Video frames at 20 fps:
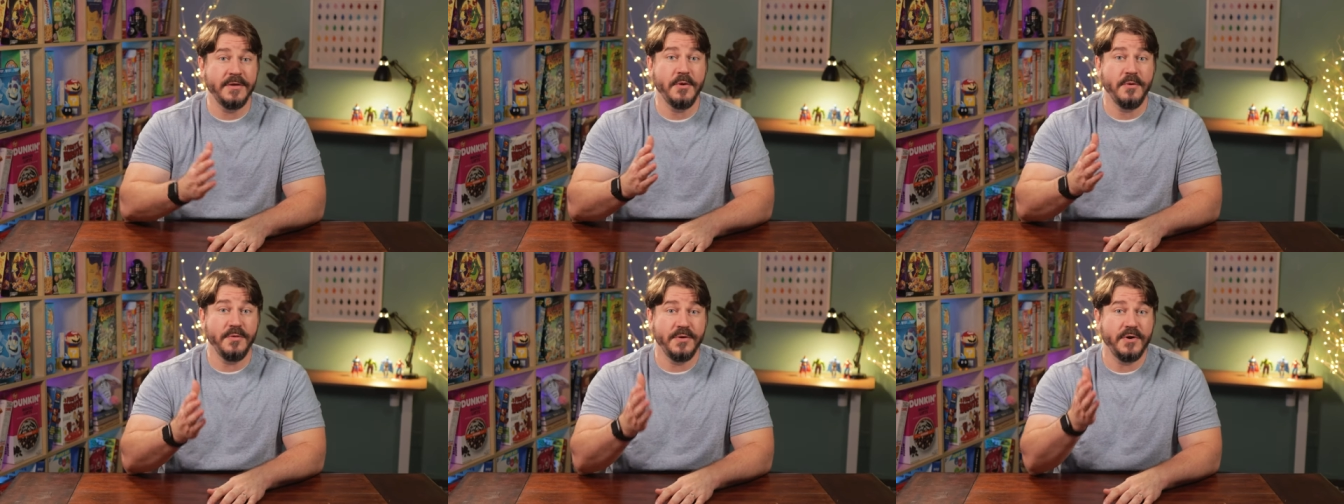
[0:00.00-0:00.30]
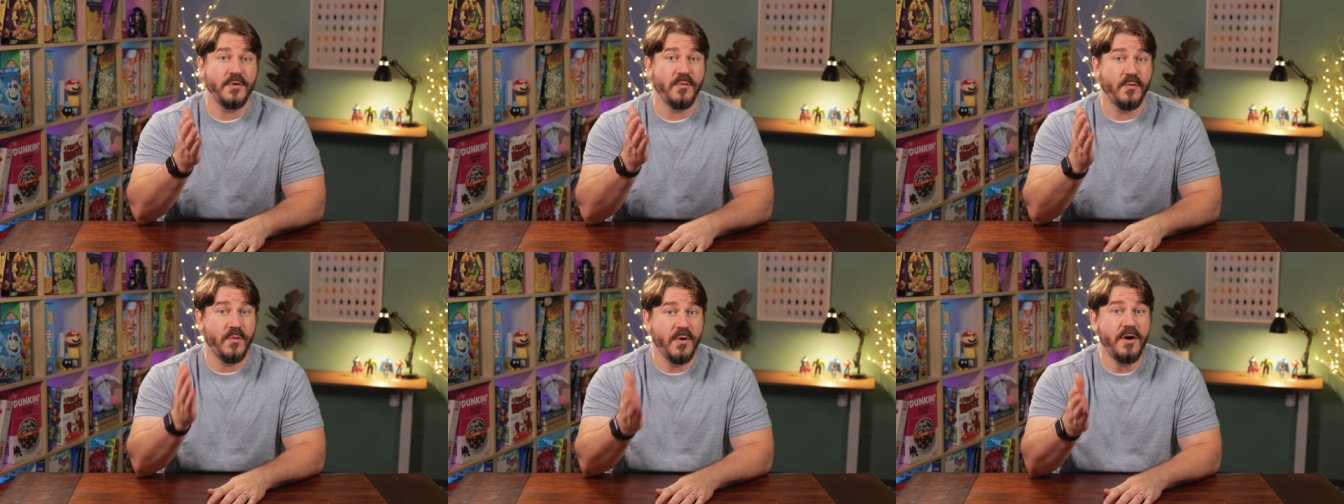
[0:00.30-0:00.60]
though
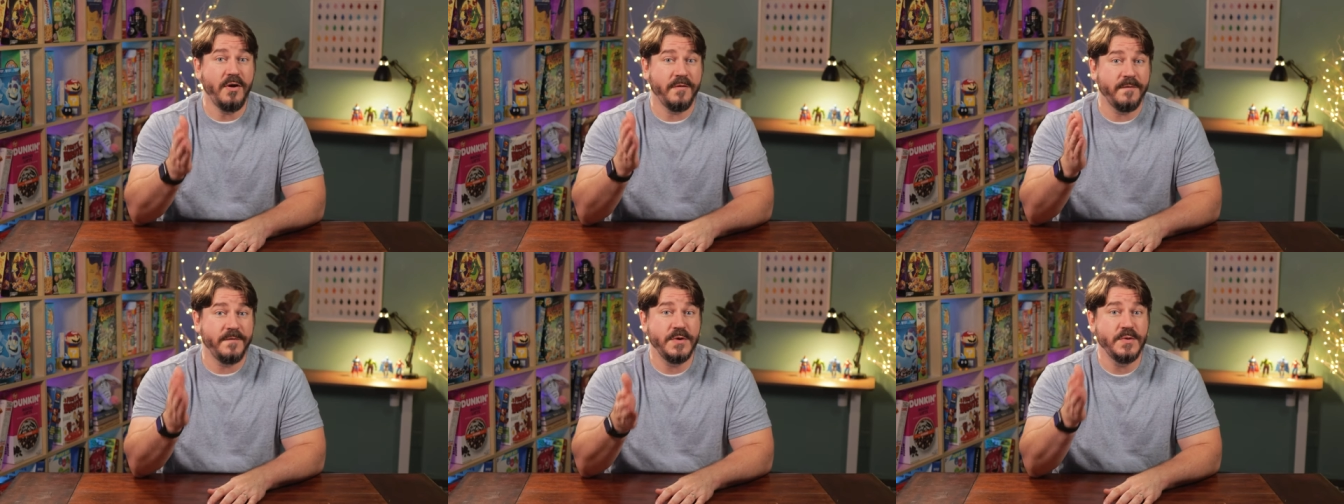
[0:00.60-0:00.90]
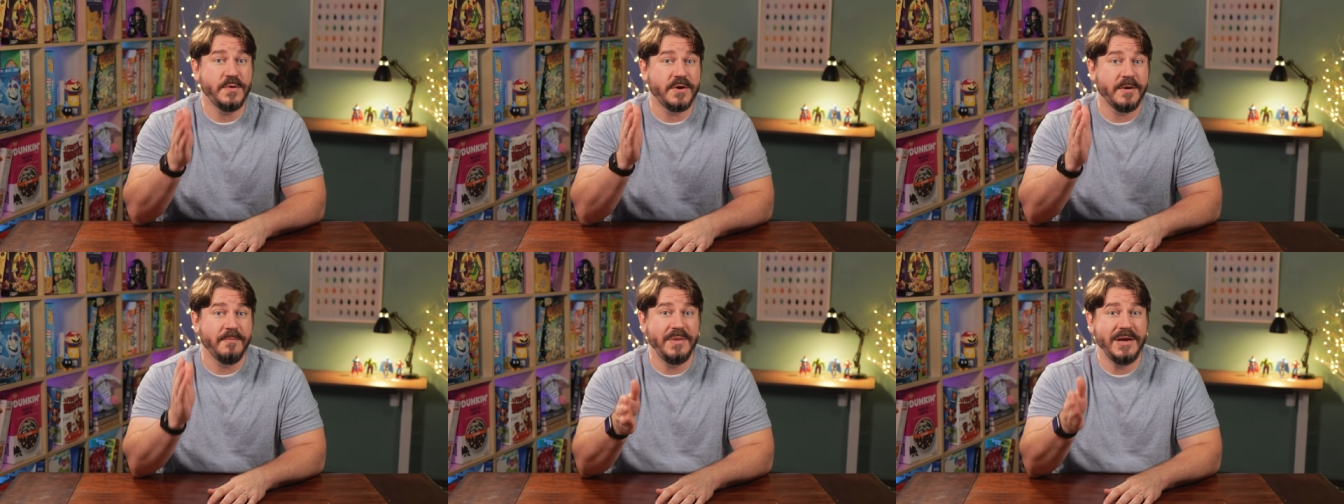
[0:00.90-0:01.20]
there were a
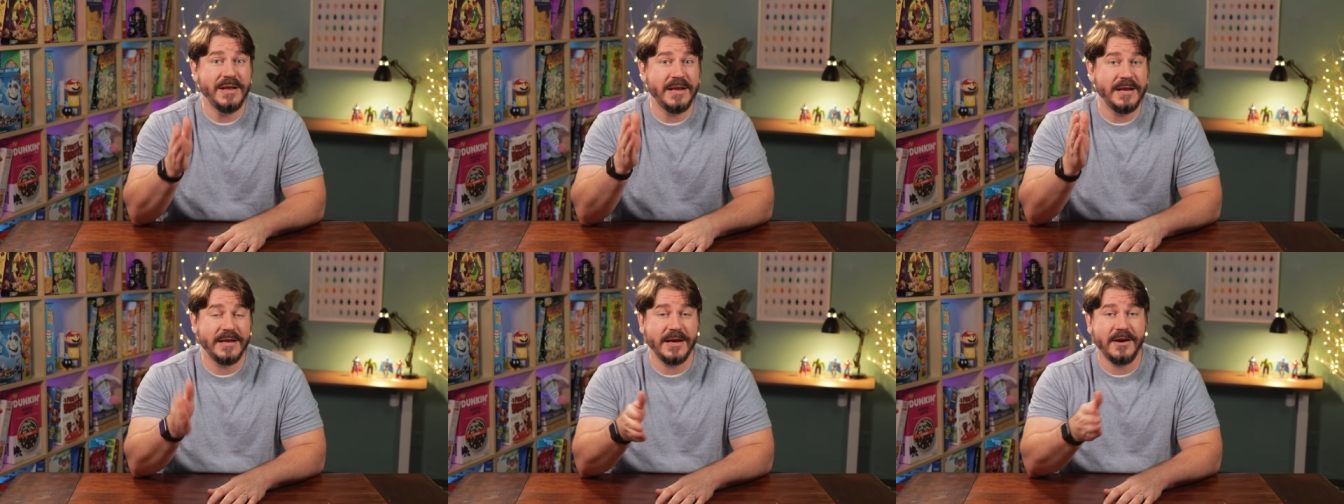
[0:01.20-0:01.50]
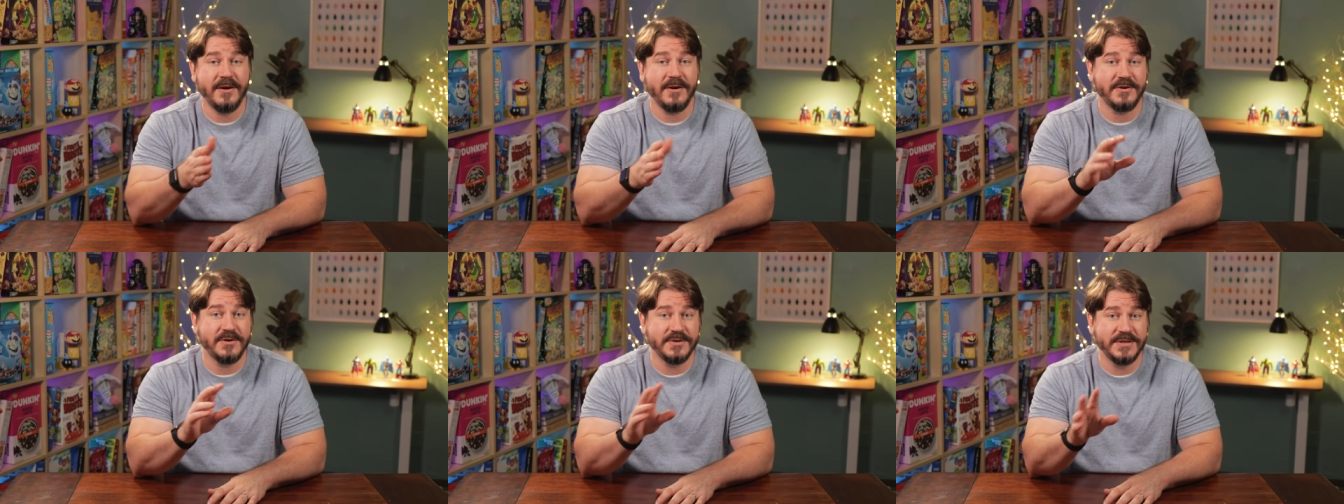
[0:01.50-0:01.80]
few competing
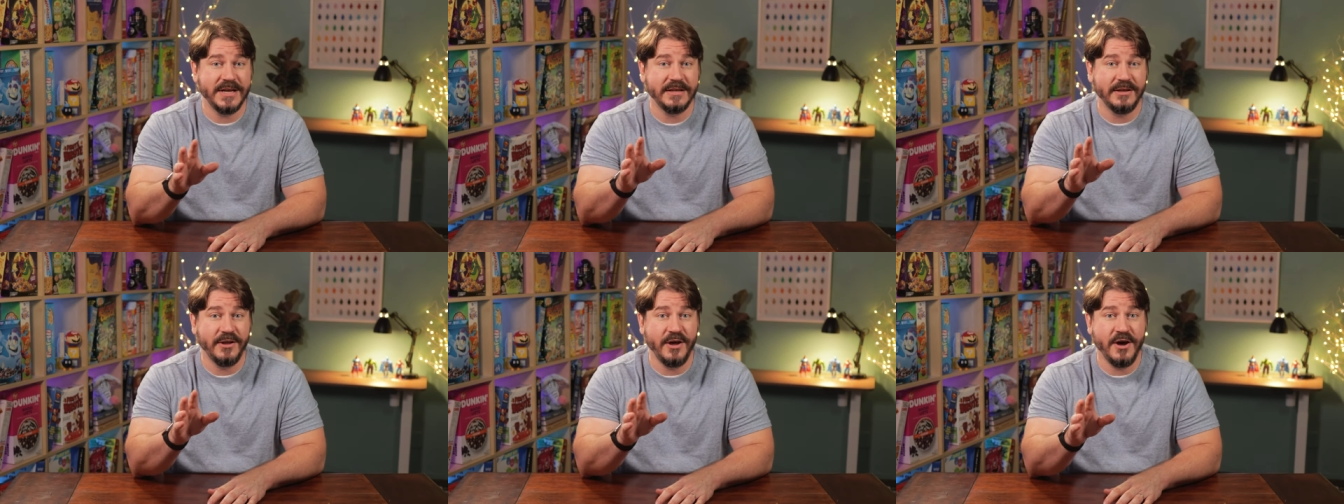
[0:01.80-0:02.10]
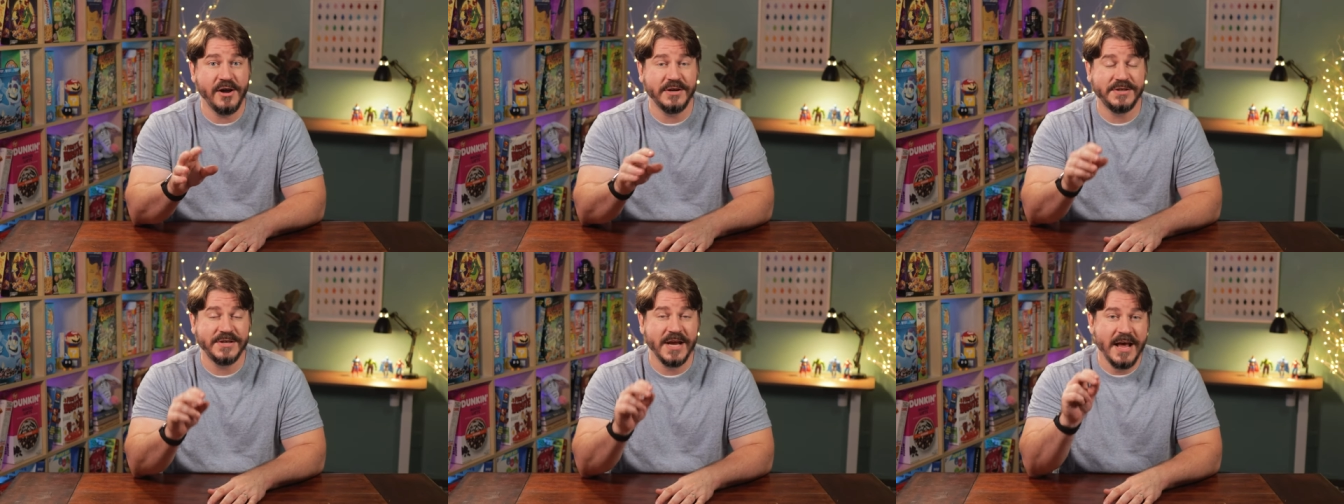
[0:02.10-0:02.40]
characters at
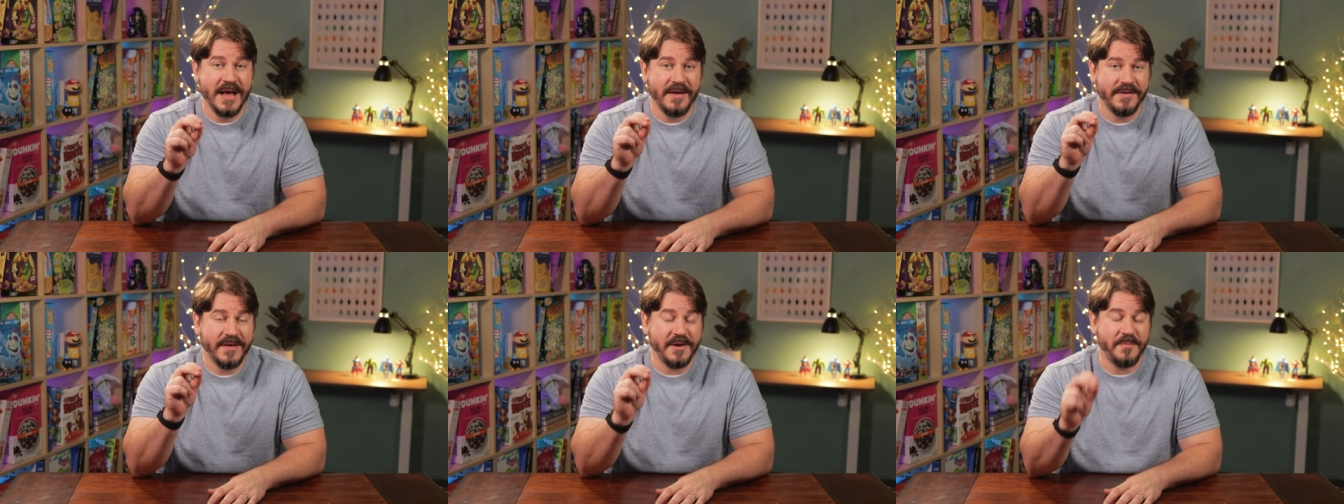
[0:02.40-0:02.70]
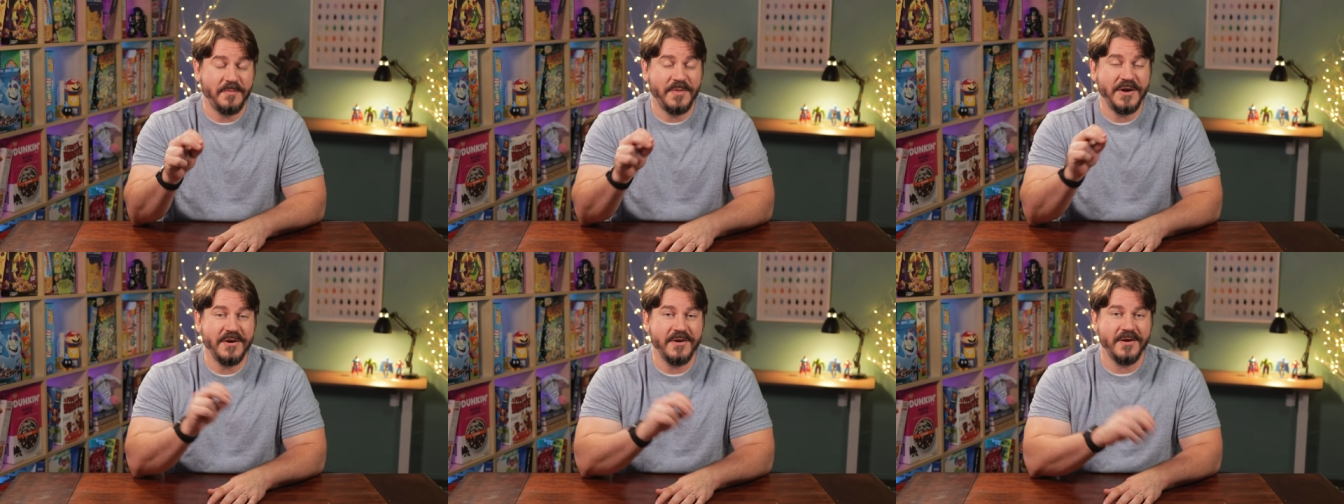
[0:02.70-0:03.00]
launch that
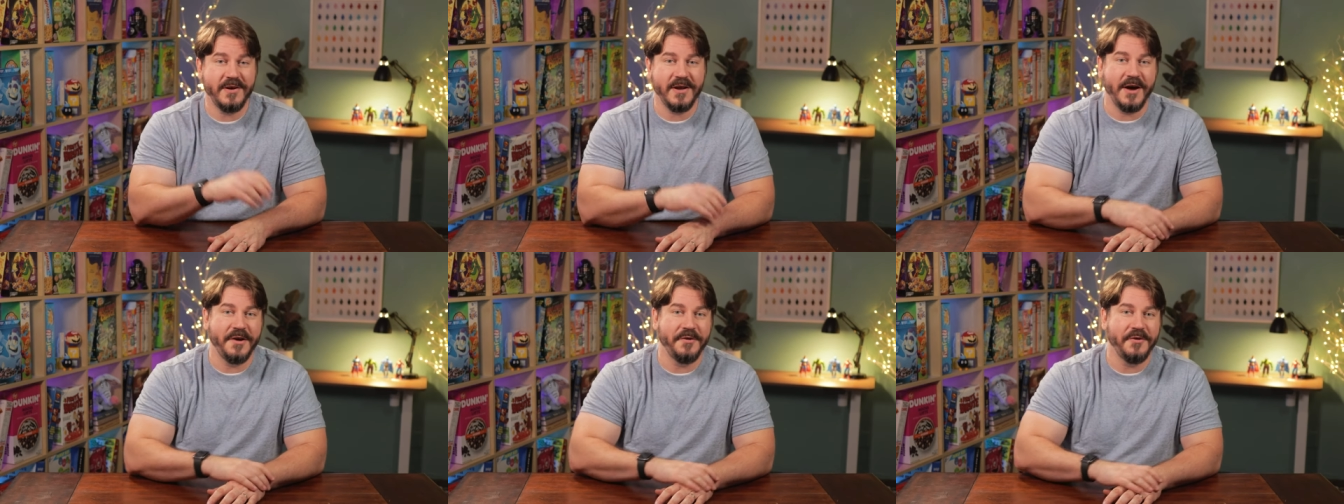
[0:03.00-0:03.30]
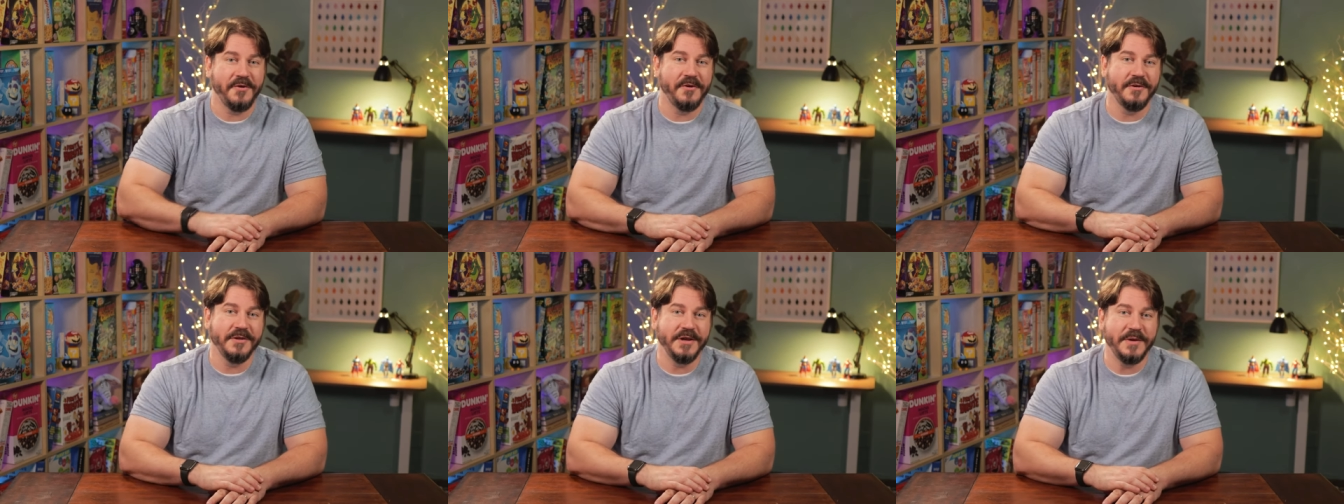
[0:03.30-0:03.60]
appeared
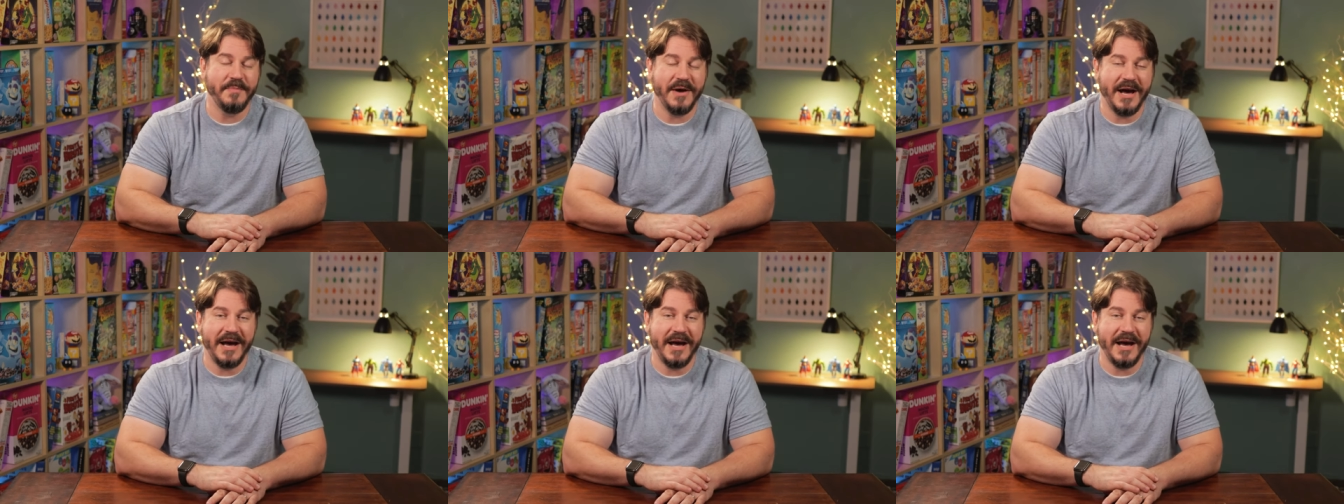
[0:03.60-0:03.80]
on early